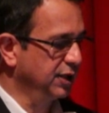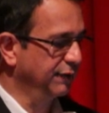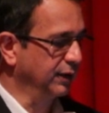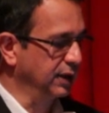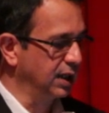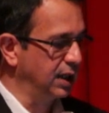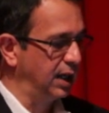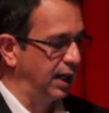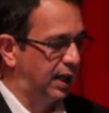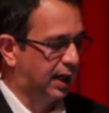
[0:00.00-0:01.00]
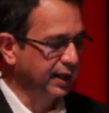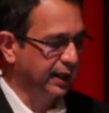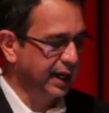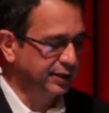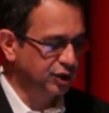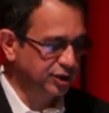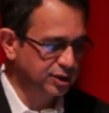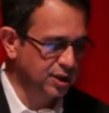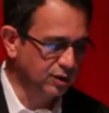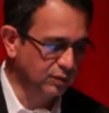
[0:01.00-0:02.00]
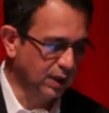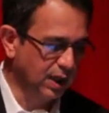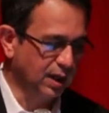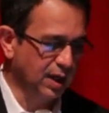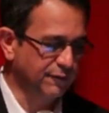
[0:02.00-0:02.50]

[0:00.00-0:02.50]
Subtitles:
different. And again, just to